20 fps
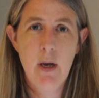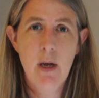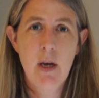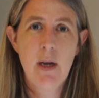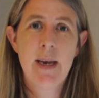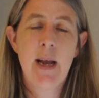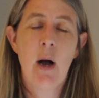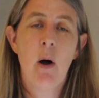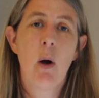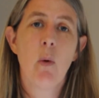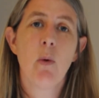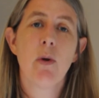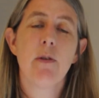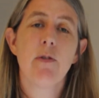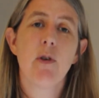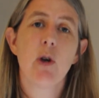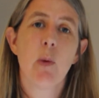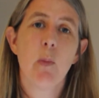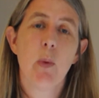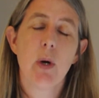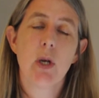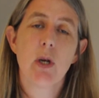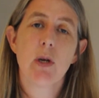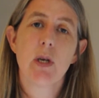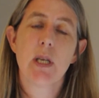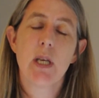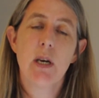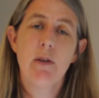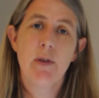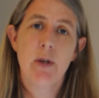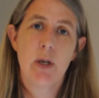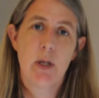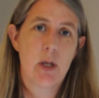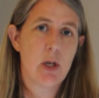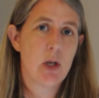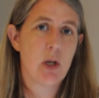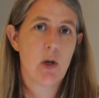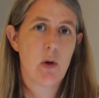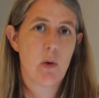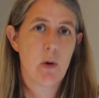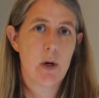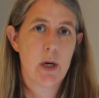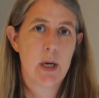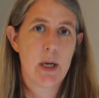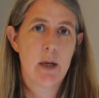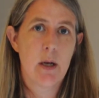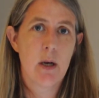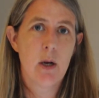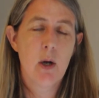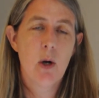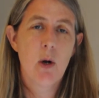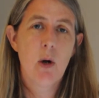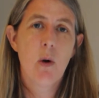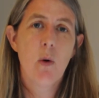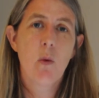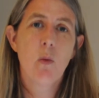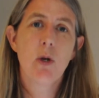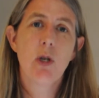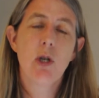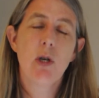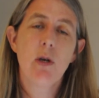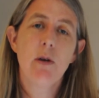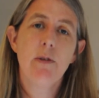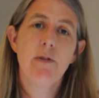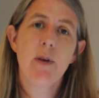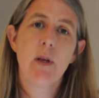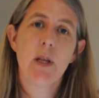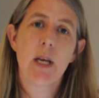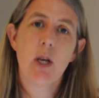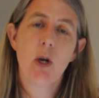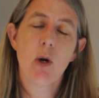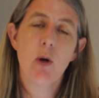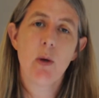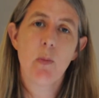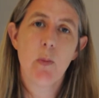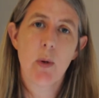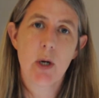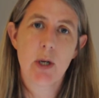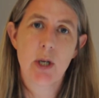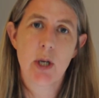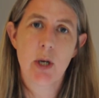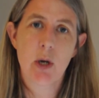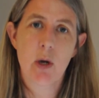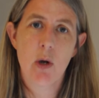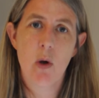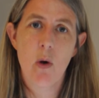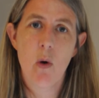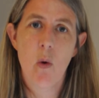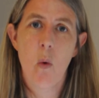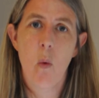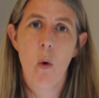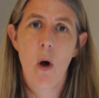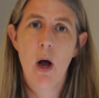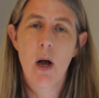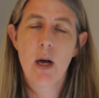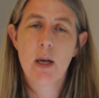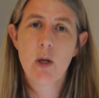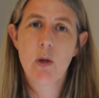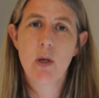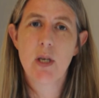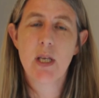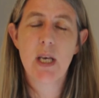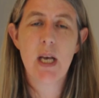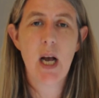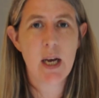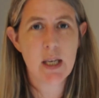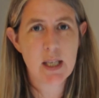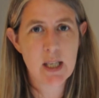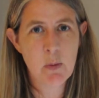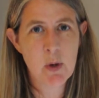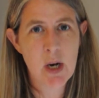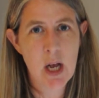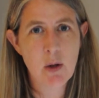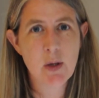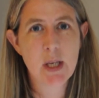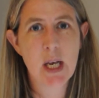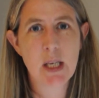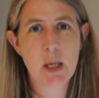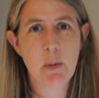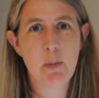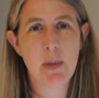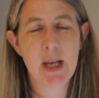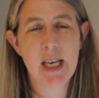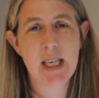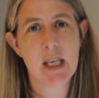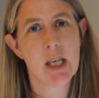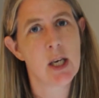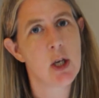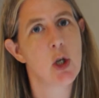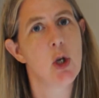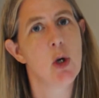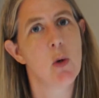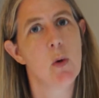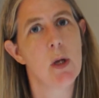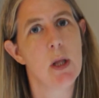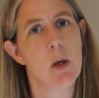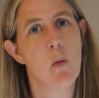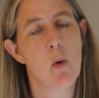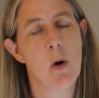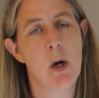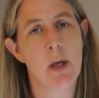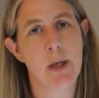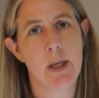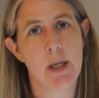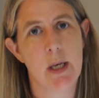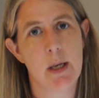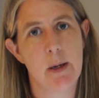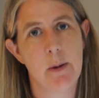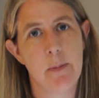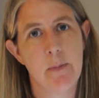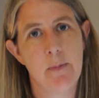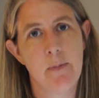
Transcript: Now, I wonder if you can put yourself into this story. Would you feel like you're the person who you see someone else has a blessing and you really want it?